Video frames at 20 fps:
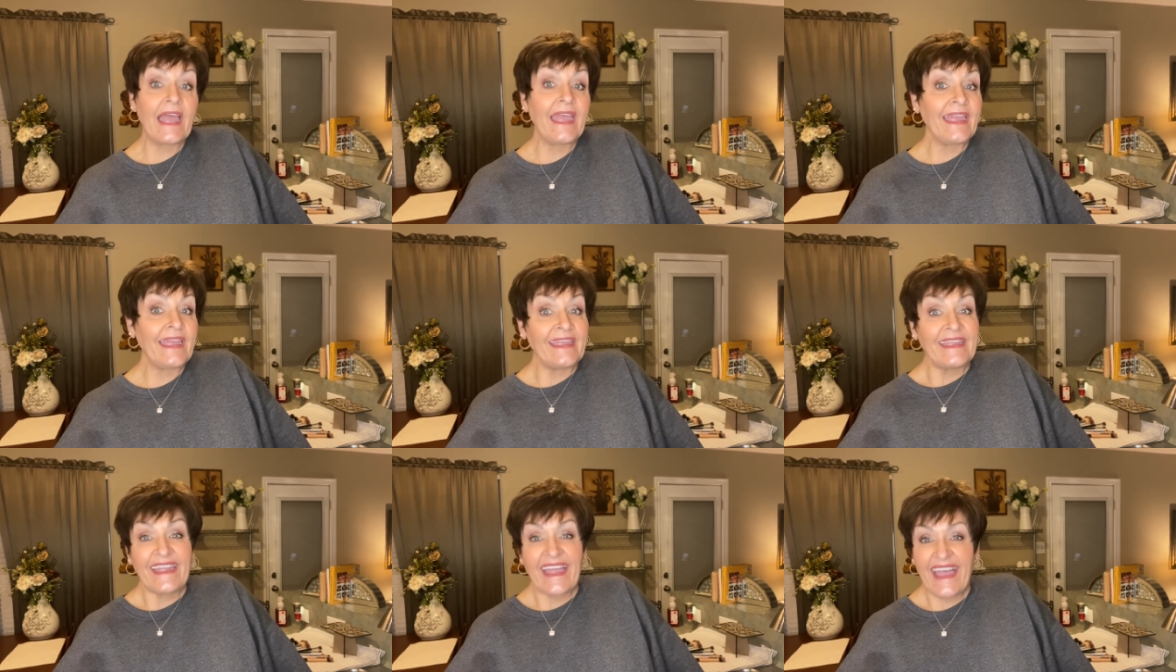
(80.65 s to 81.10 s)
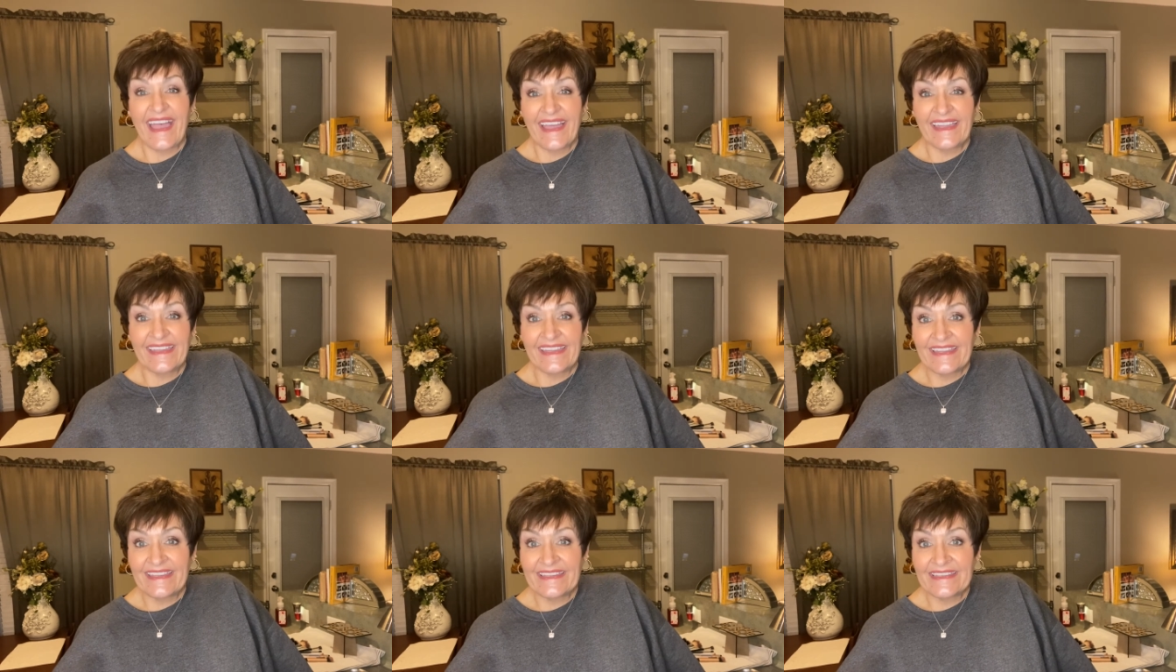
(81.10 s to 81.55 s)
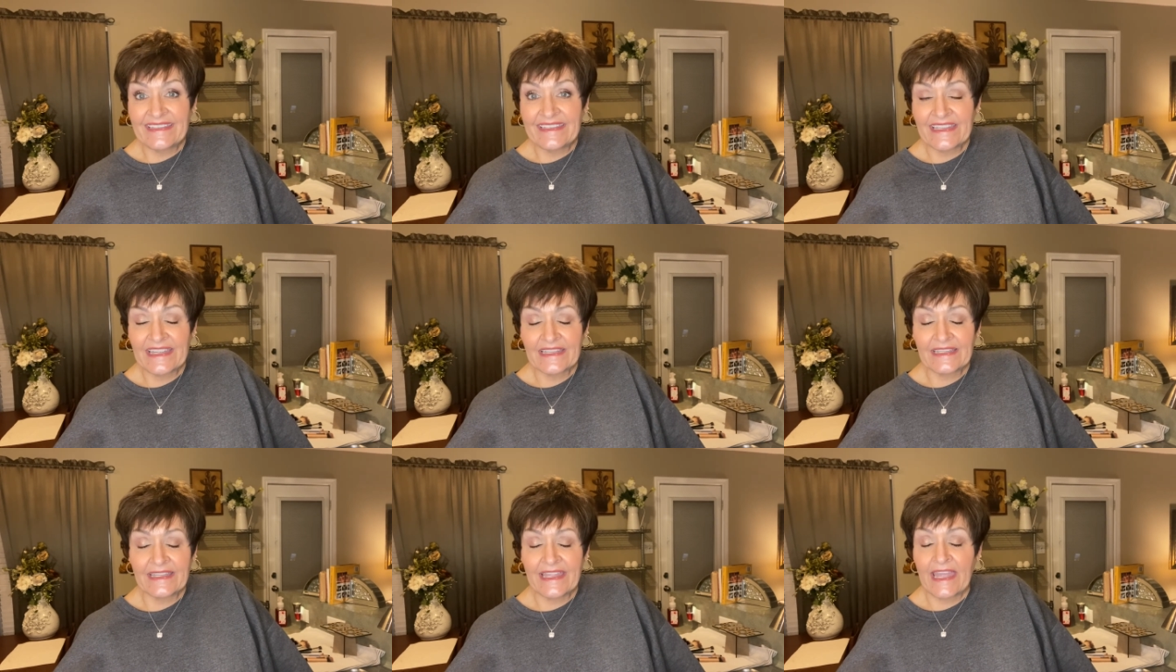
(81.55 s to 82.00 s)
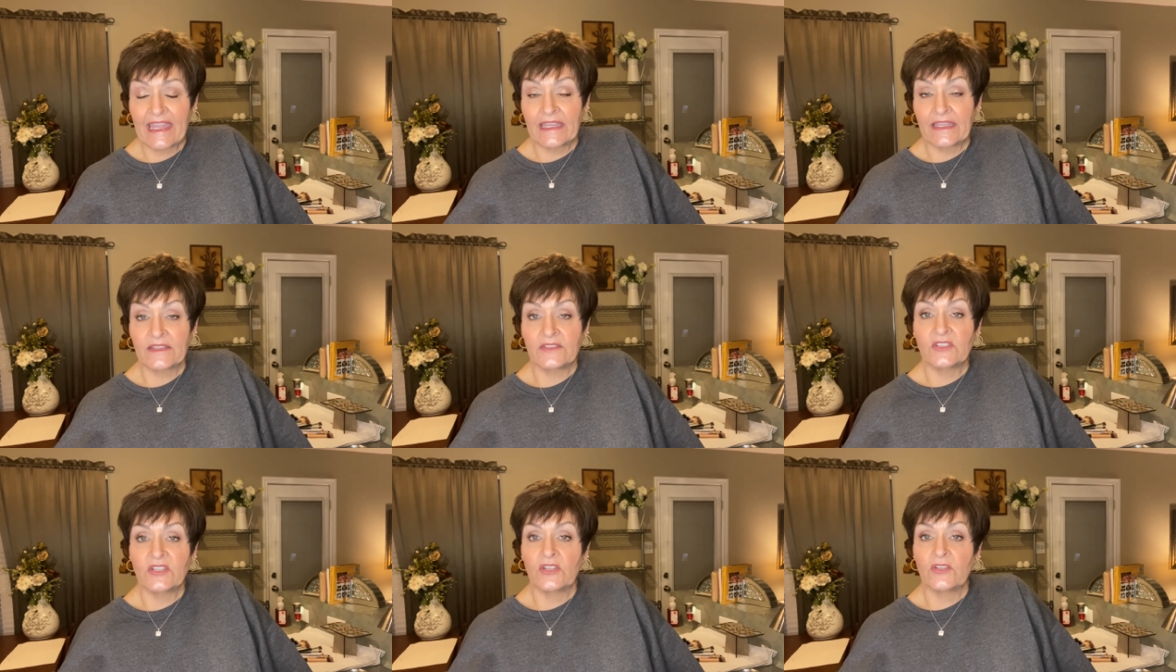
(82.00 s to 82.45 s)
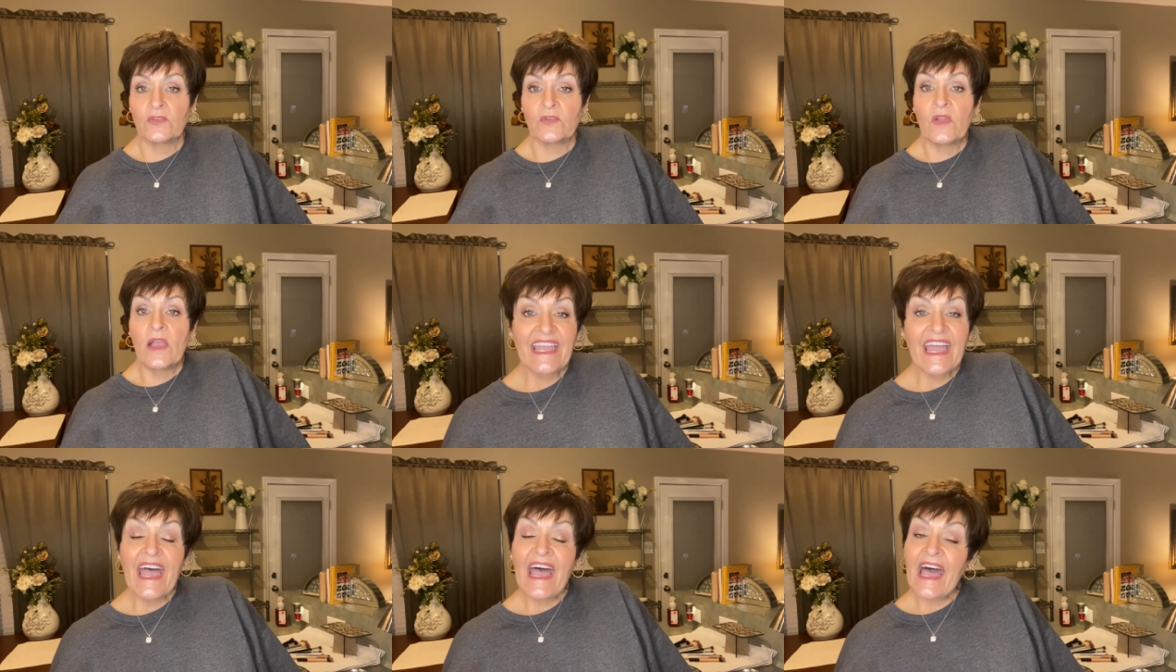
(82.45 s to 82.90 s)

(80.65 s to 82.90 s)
hey, I needed to get it too.